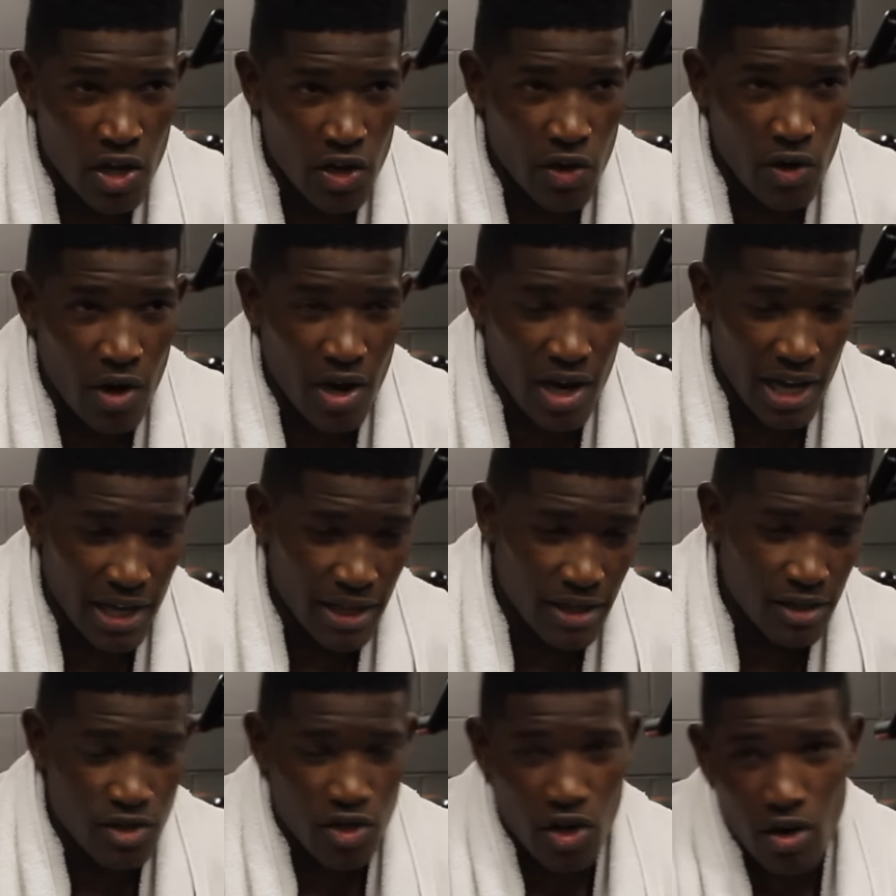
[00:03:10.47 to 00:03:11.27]
You know, I
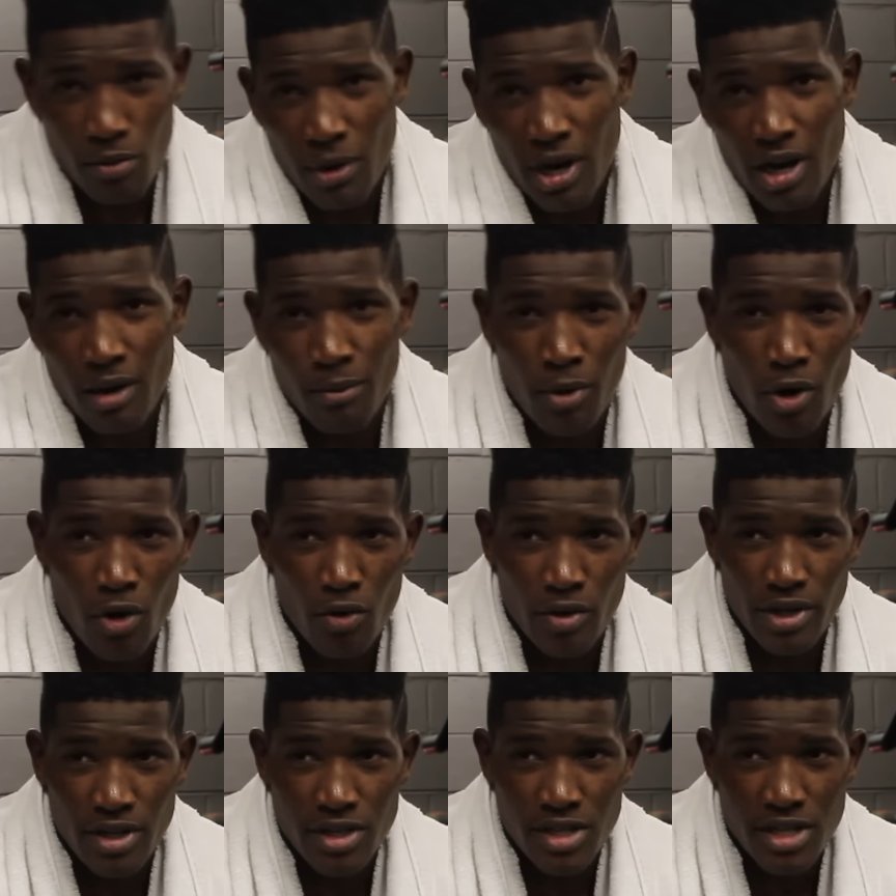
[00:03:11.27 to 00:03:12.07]
like to turn my
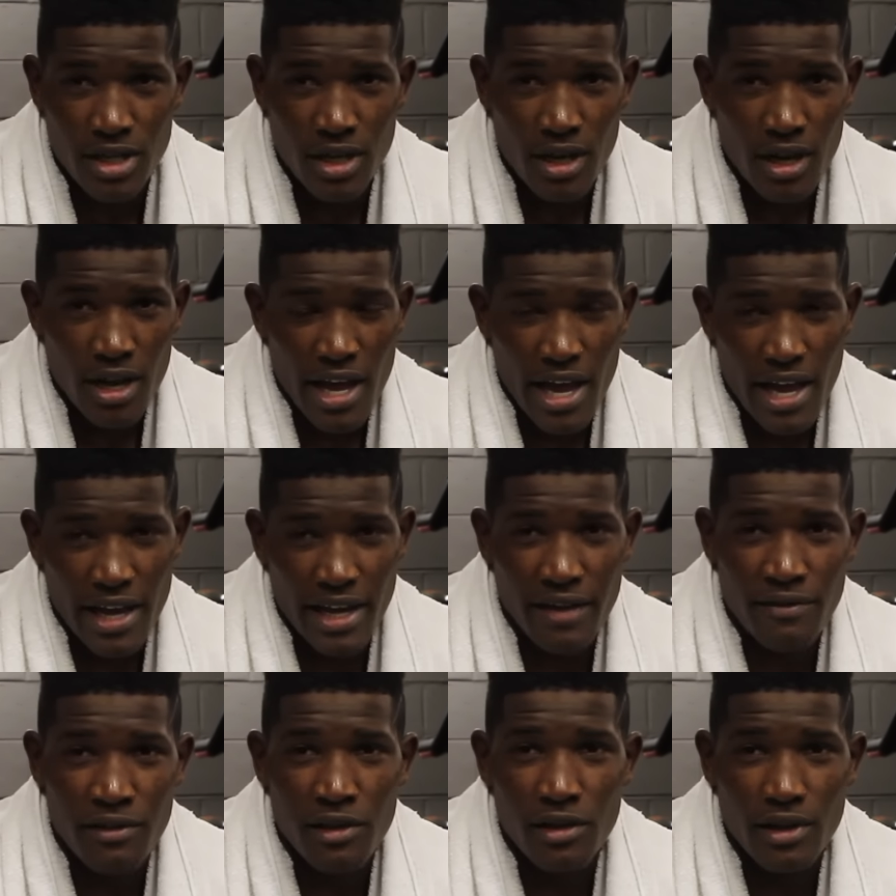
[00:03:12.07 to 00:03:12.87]
opponents
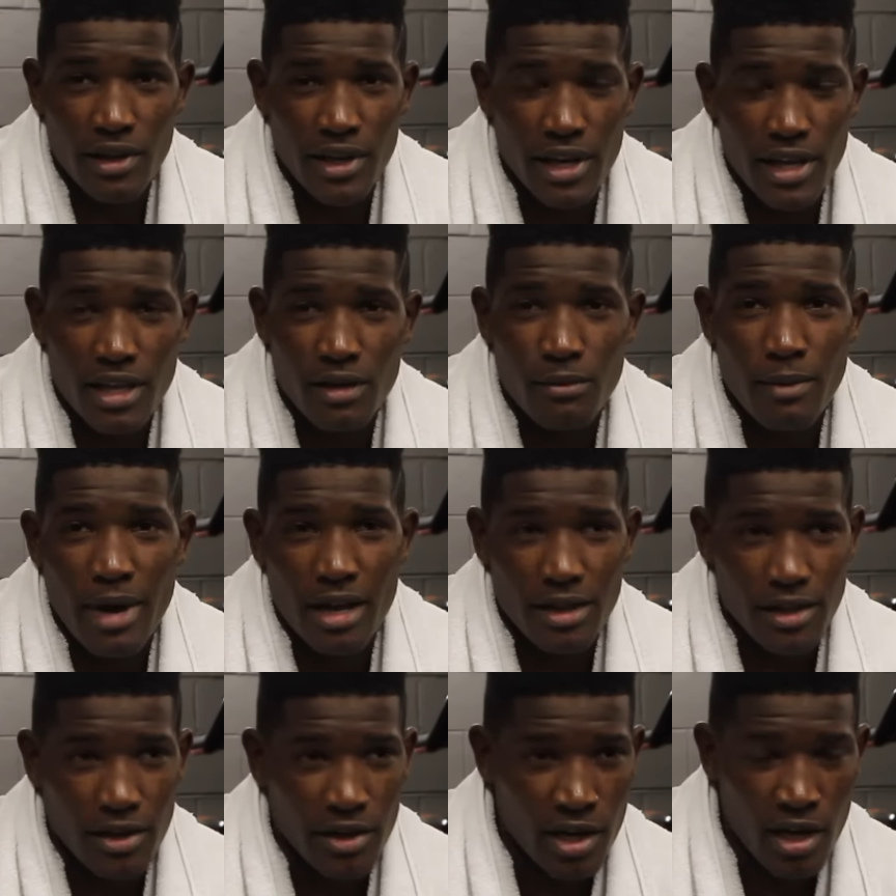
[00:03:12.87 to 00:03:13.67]
and get, get them
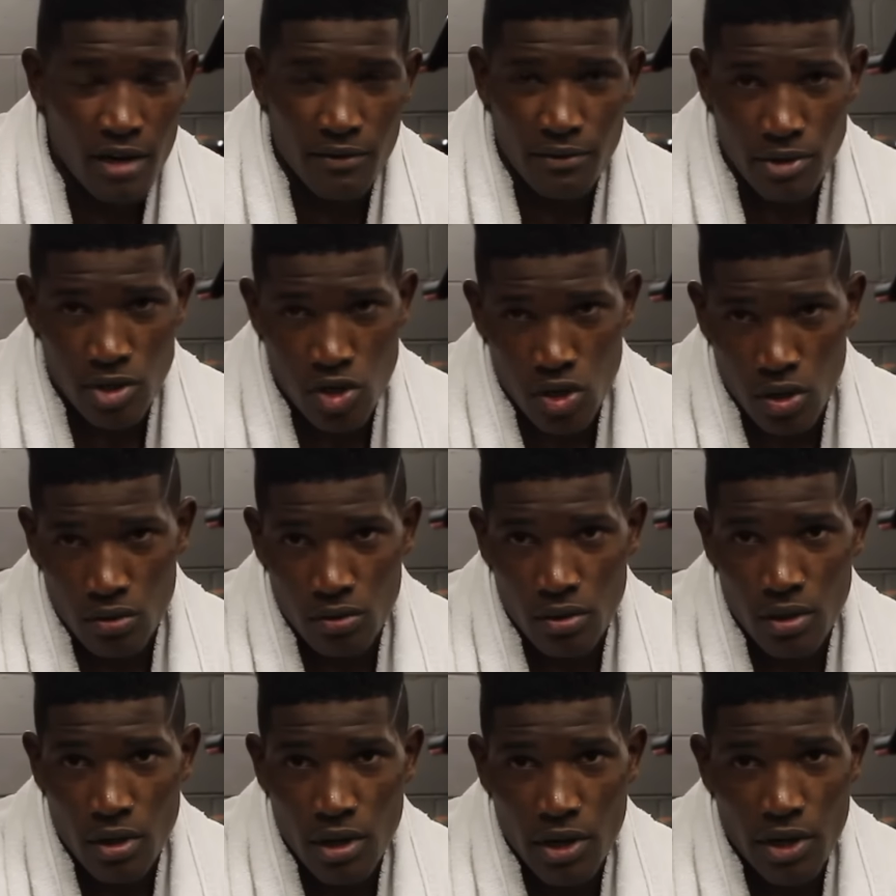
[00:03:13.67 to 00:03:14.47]
out their comfort zone.